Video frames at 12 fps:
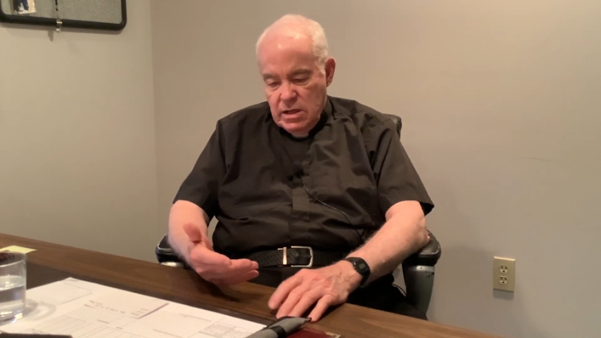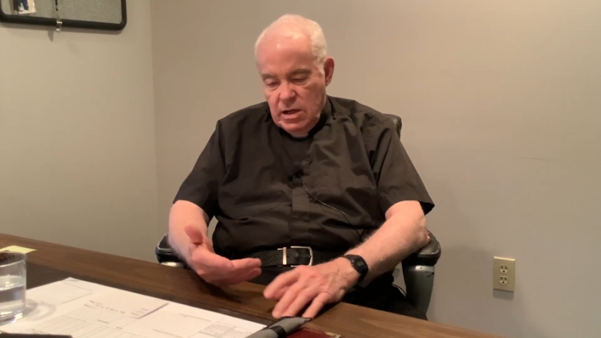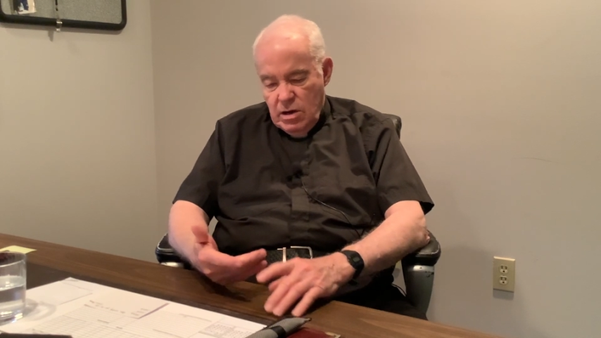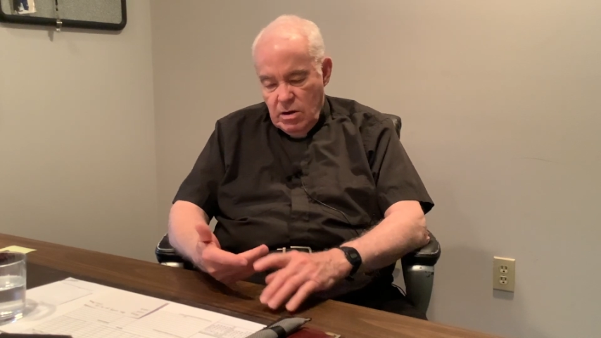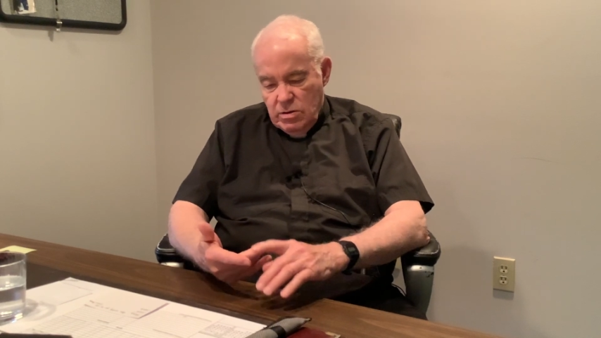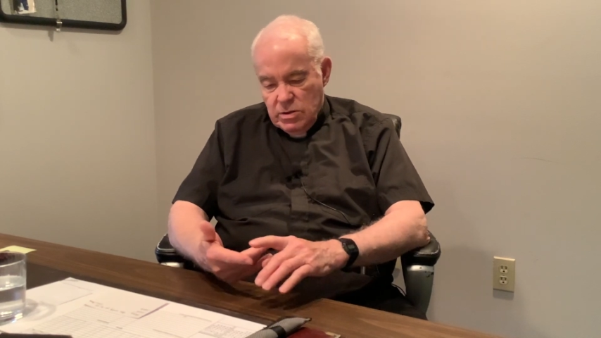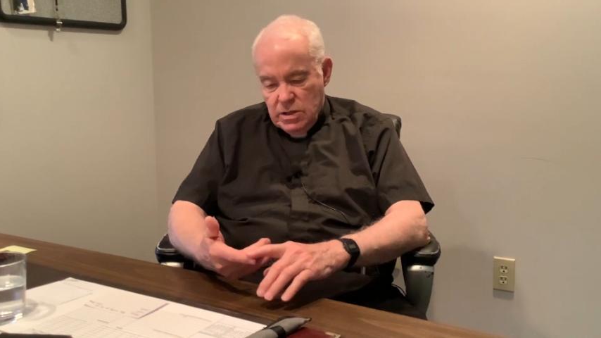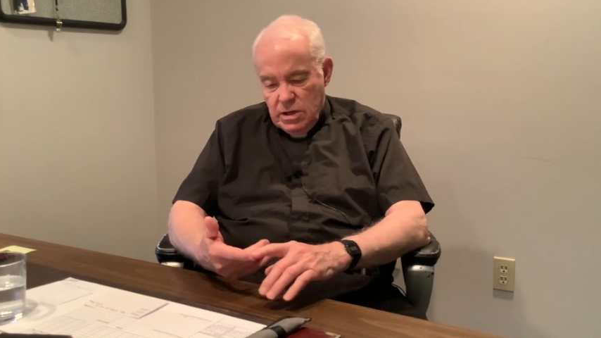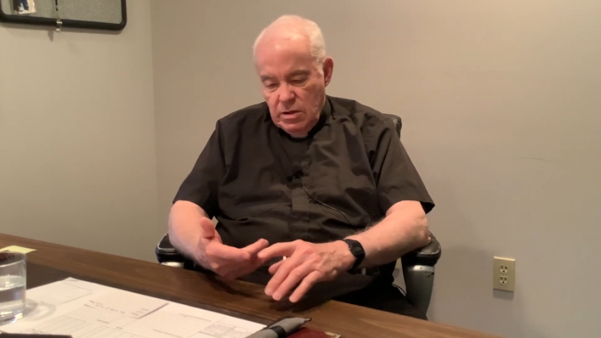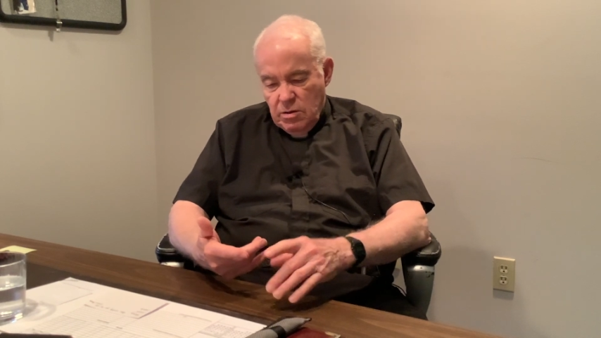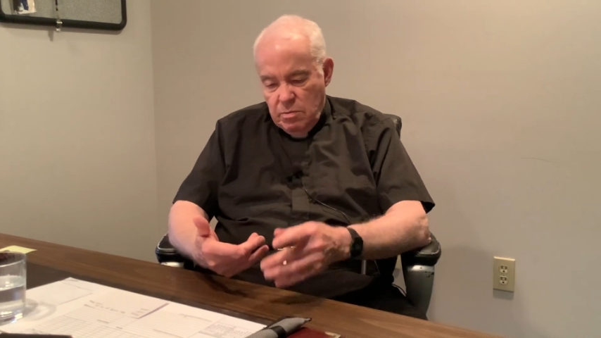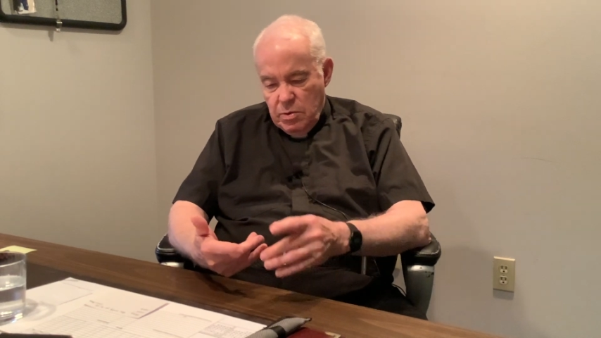there's
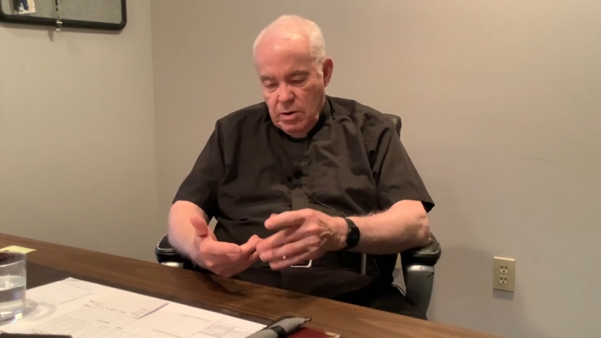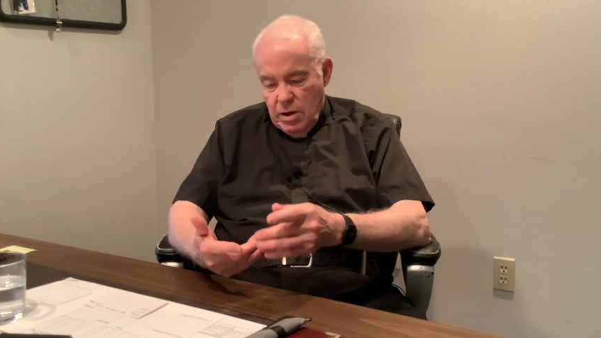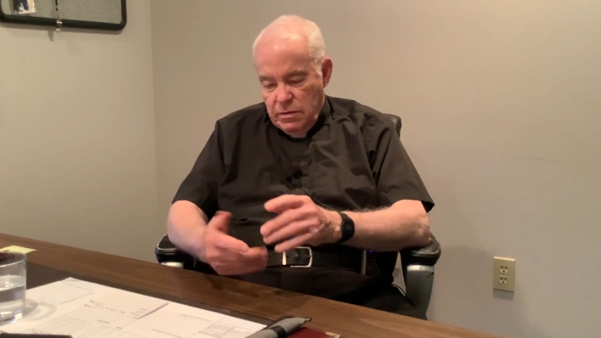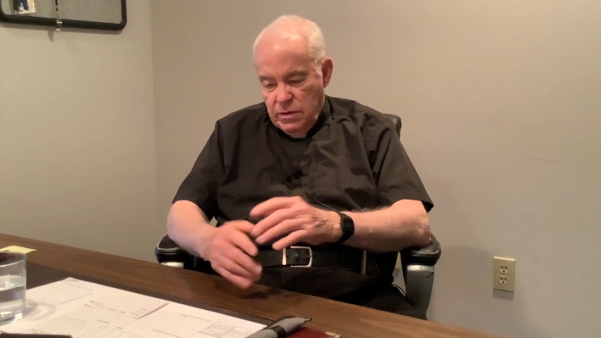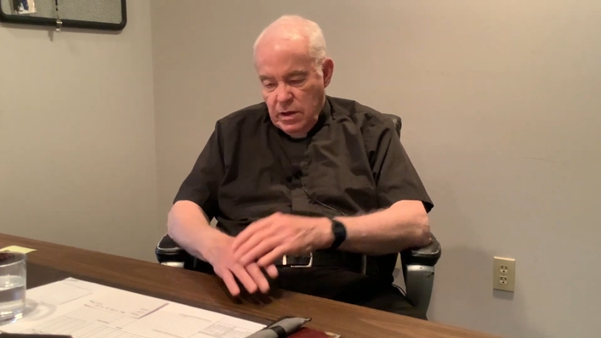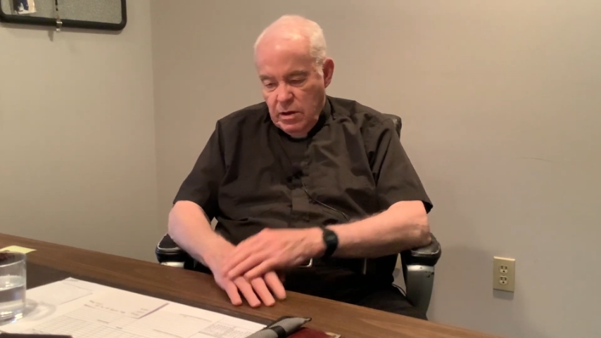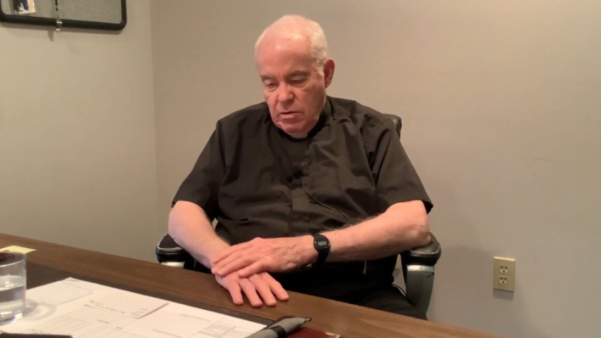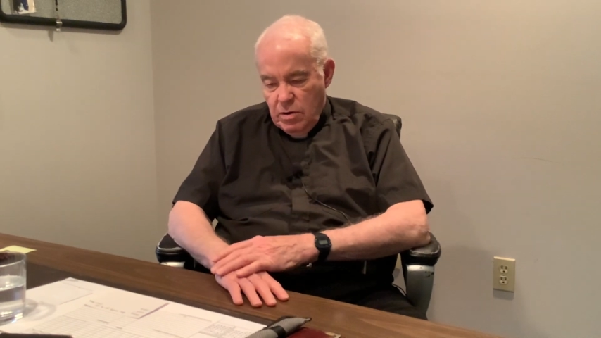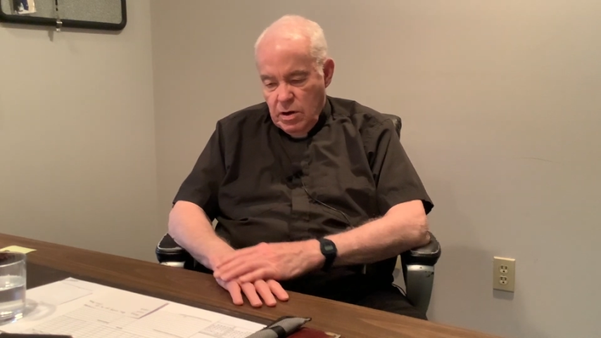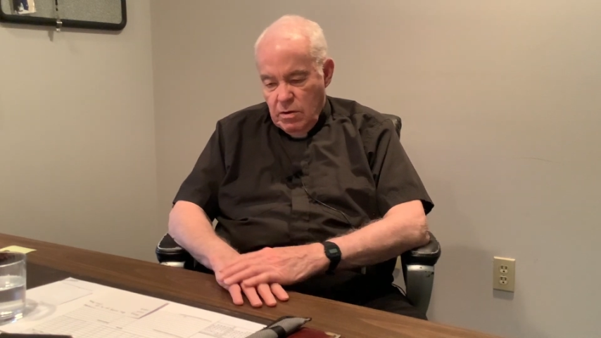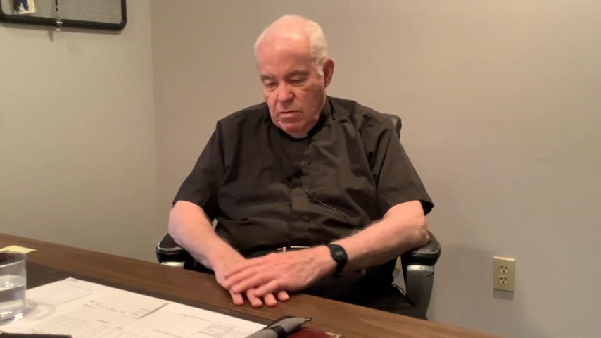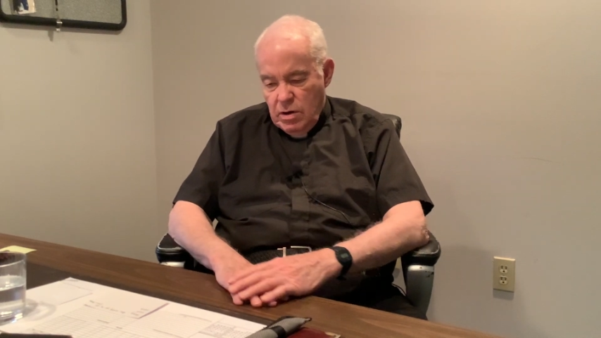another pill I think you ought
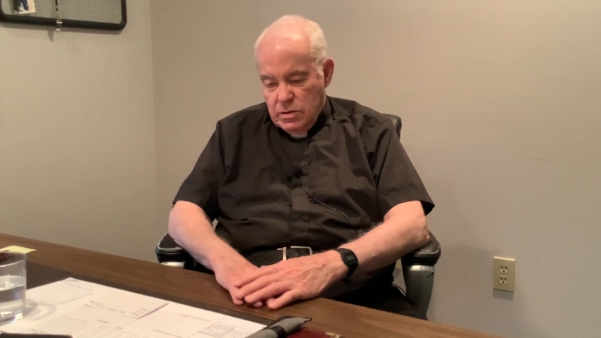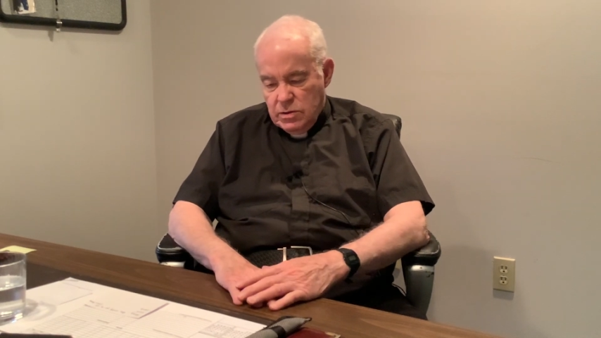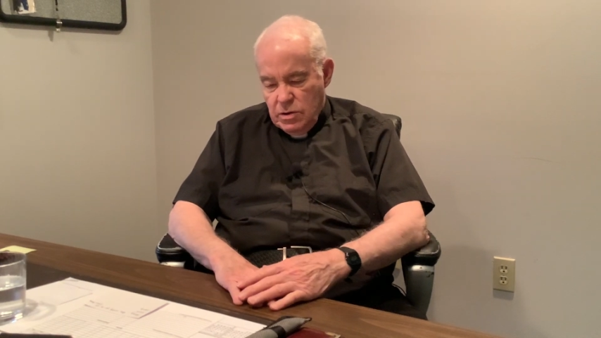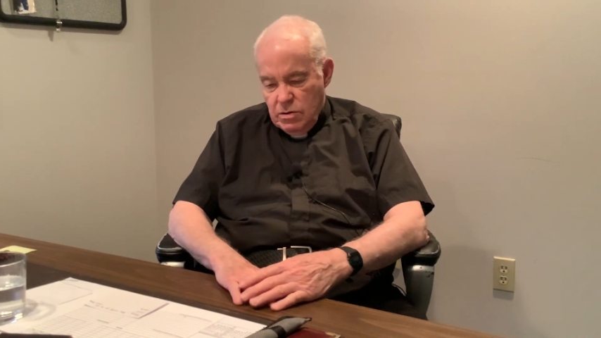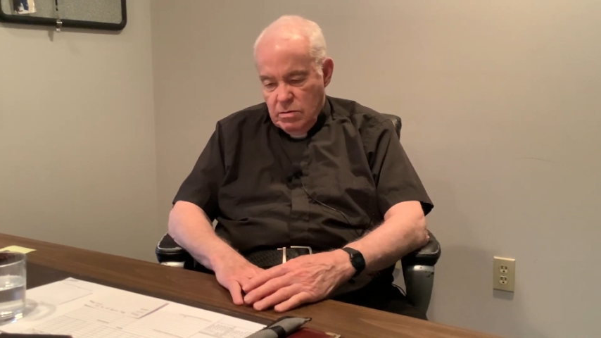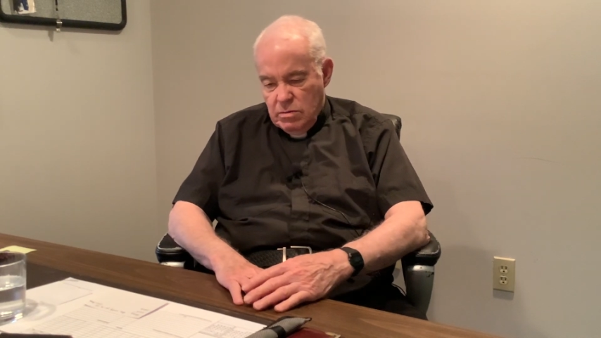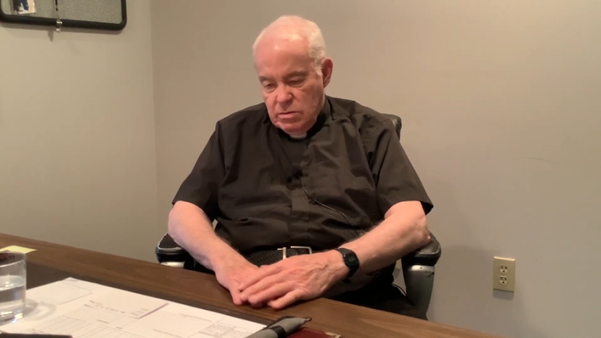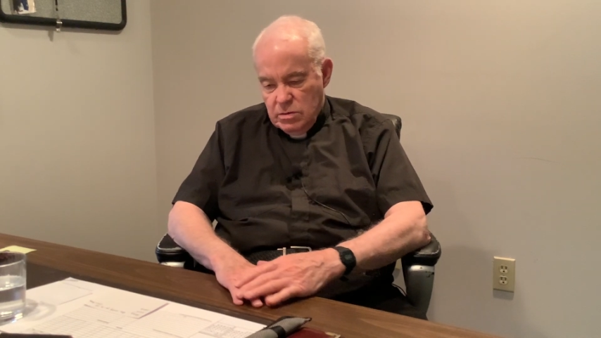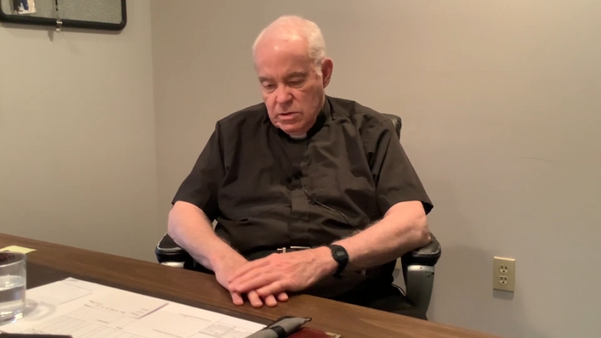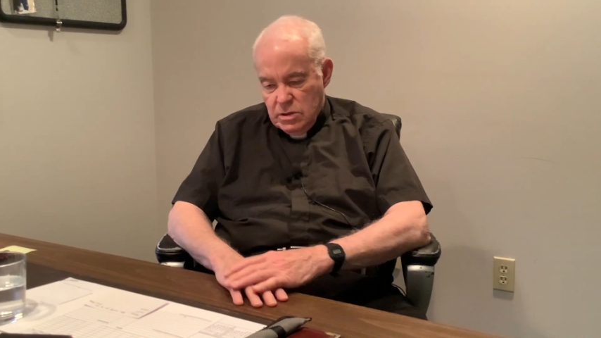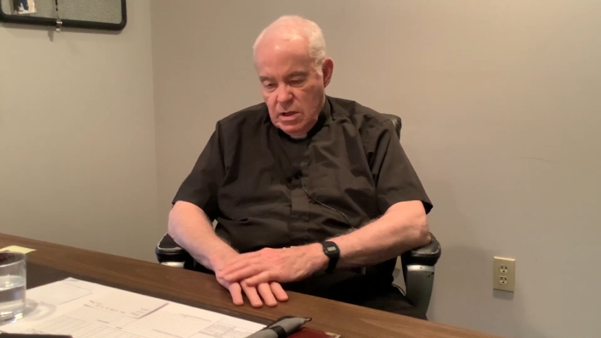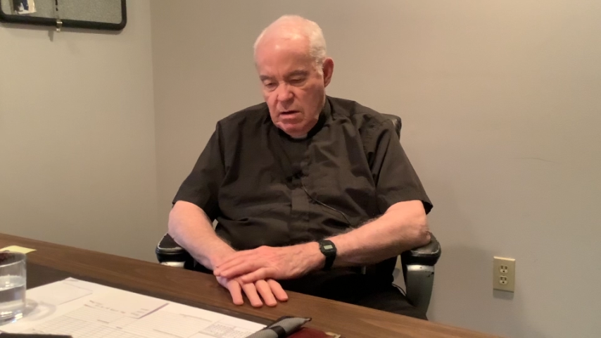to go on too.
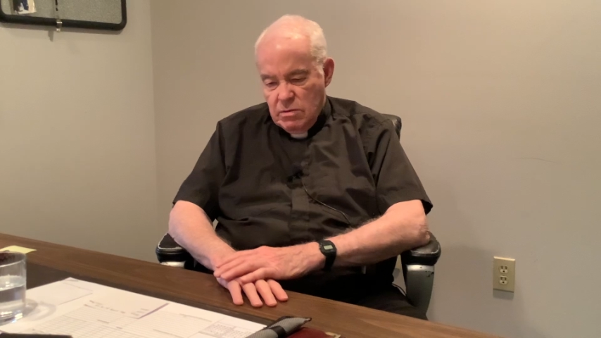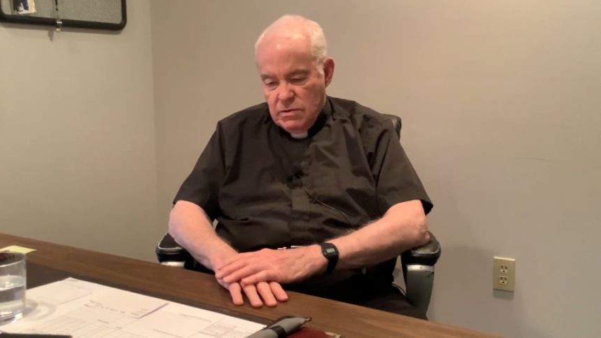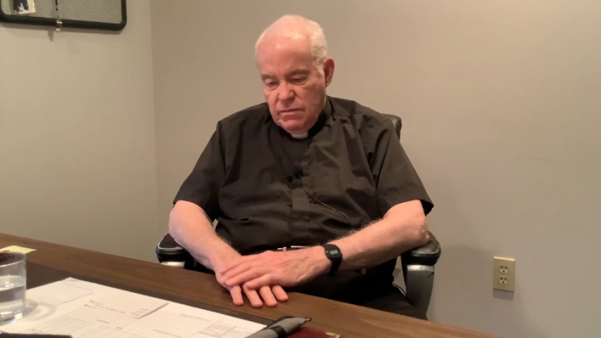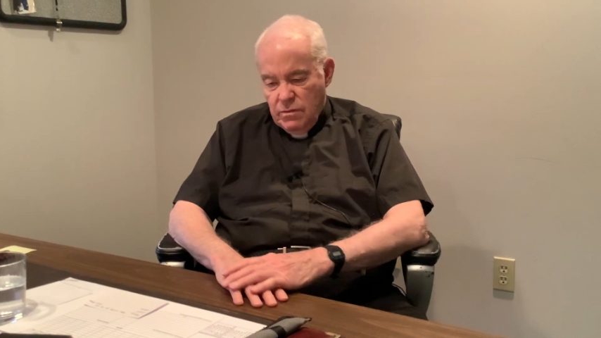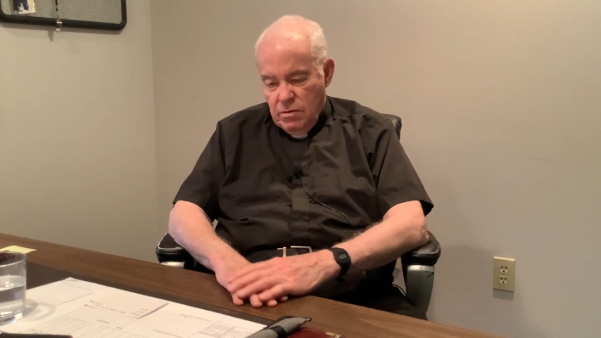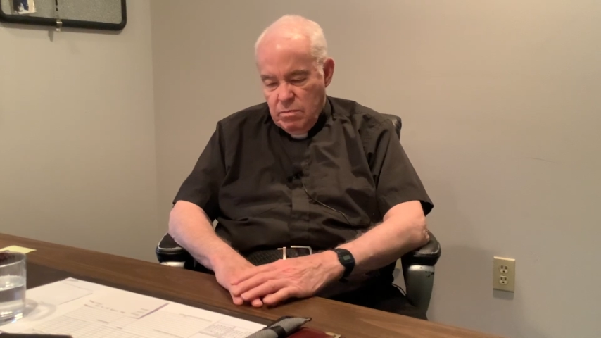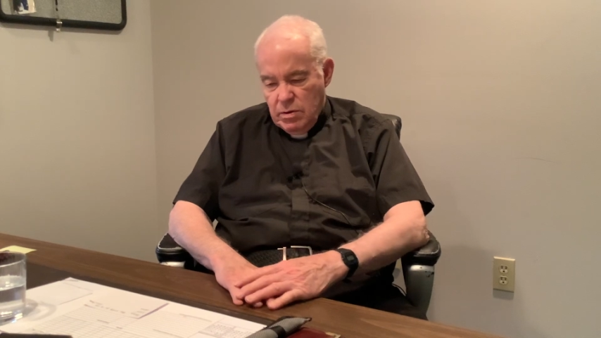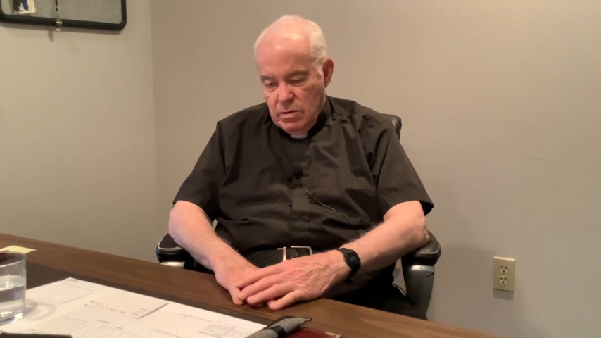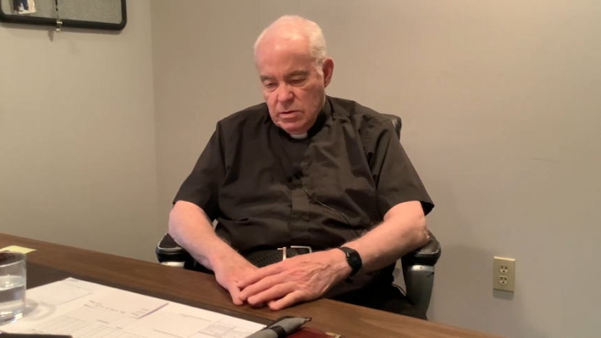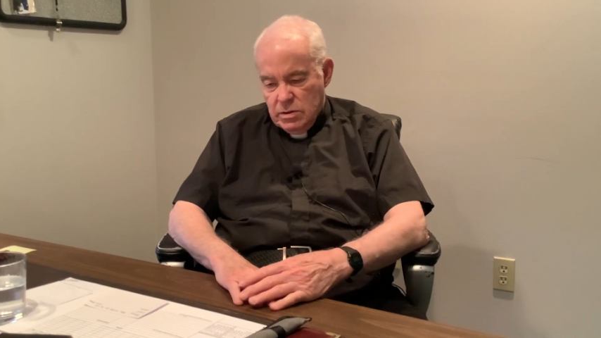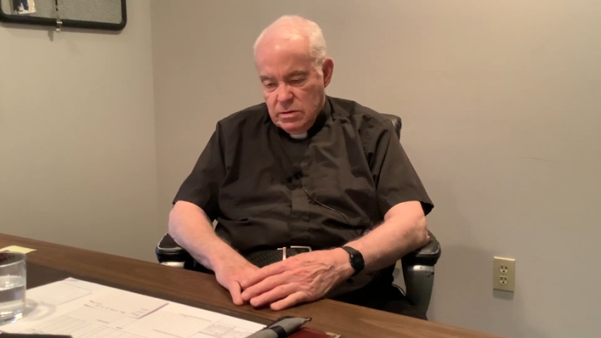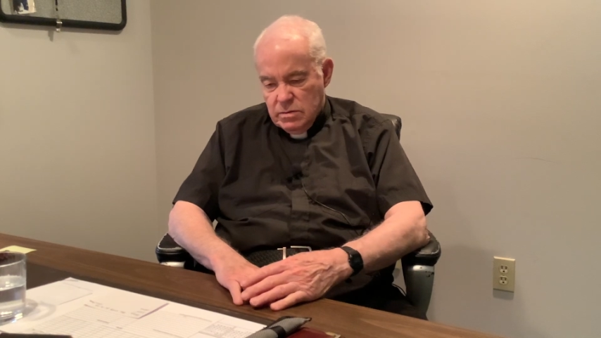So that was 4
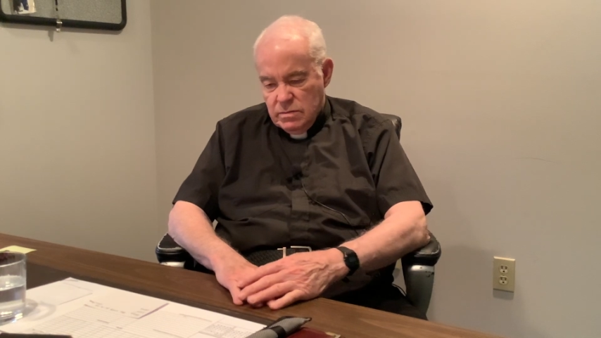pills.